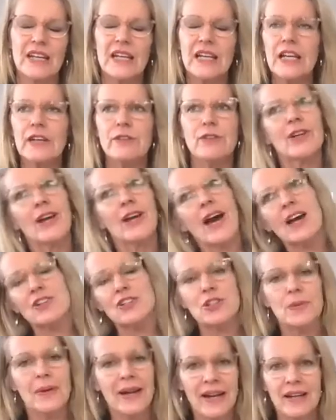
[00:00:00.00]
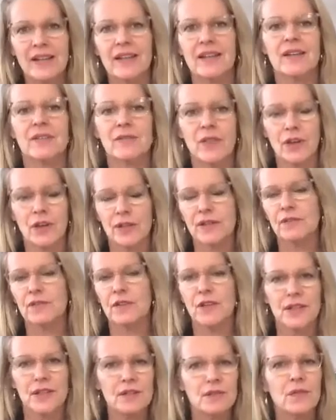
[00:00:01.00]
If you can't do any of those
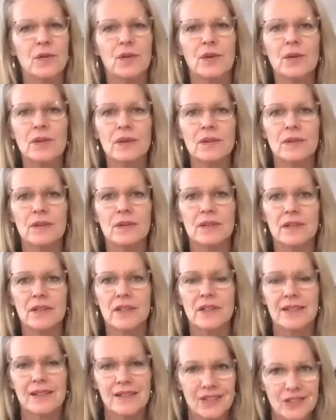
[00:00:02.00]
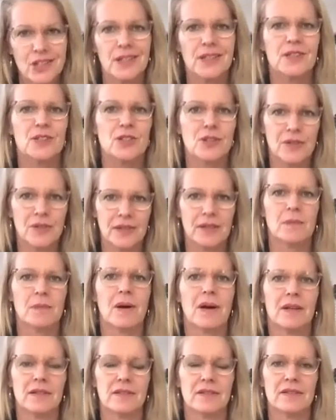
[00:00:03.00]
first 4, just do this
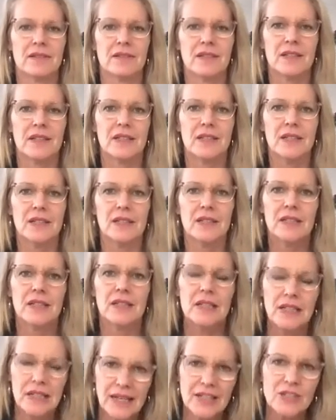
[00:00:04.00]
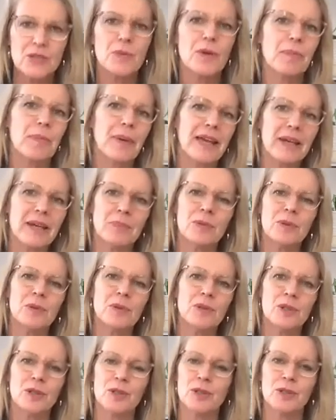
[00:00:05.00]
one. Connect with
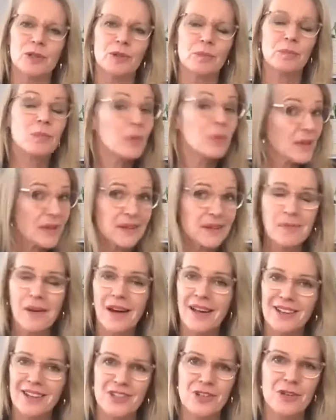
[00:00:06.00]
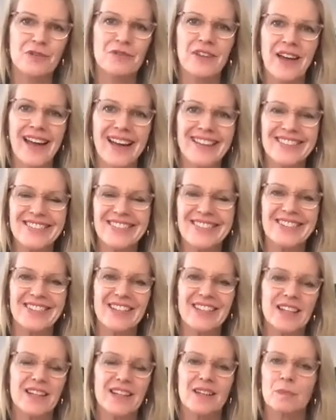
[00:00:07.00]
people who put a smile on your face,
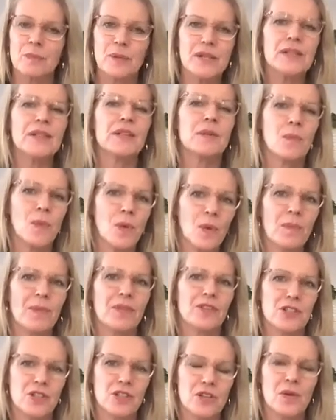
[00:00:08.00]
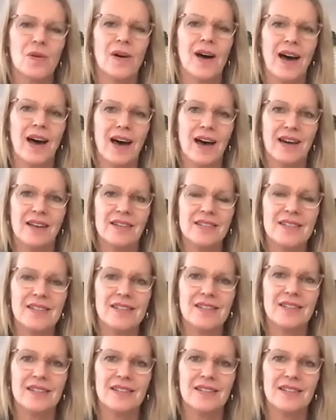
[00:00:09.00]
bring some warmth to your heart.